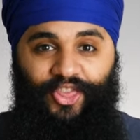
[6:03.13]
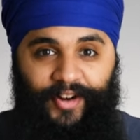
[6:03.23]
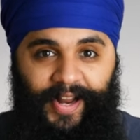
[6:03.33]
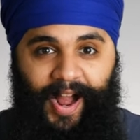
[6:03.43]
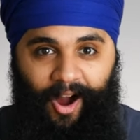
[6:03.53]

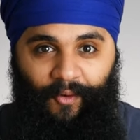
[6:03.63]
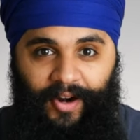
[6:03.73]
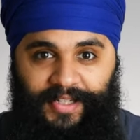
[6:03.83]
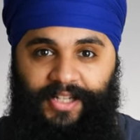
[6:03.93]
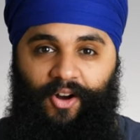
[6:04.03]
3
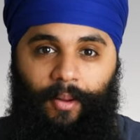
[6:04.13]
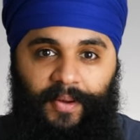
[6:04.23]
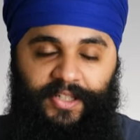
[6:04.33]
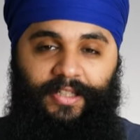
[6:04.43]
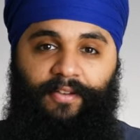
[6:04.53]
hours is
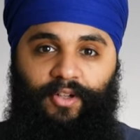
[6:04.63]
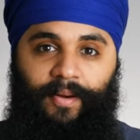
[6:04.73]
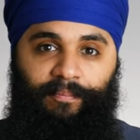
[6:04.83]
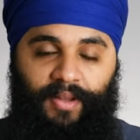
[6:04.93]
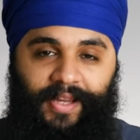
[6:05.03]
almost enough to
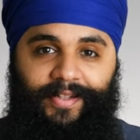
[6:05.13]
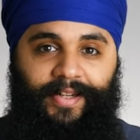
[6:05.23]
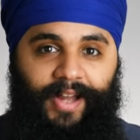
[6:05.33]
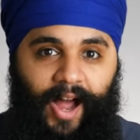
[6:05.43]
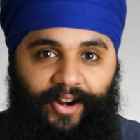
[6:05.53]
complete an
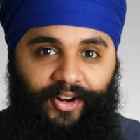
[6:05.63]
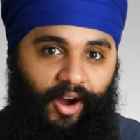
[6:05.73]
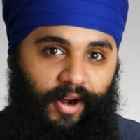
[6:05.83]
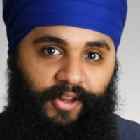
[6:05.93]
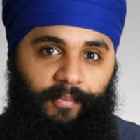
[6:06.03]
entire
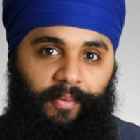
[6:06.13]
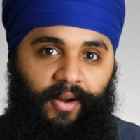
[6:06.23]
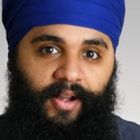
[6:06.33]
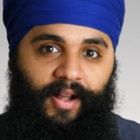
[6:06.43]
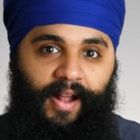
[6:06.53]

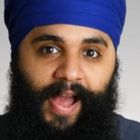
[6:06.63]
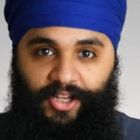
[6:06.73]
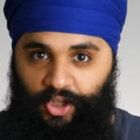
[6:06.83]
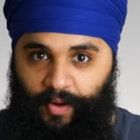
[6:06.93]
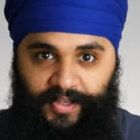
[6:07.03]
audiobook at
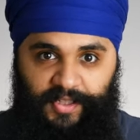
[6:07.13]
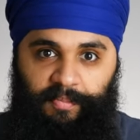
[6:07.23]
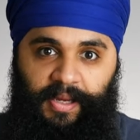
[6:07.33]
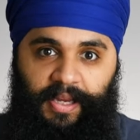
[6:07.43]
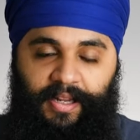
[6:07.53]
2x
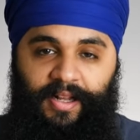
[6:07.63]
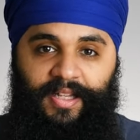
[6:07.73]
speed.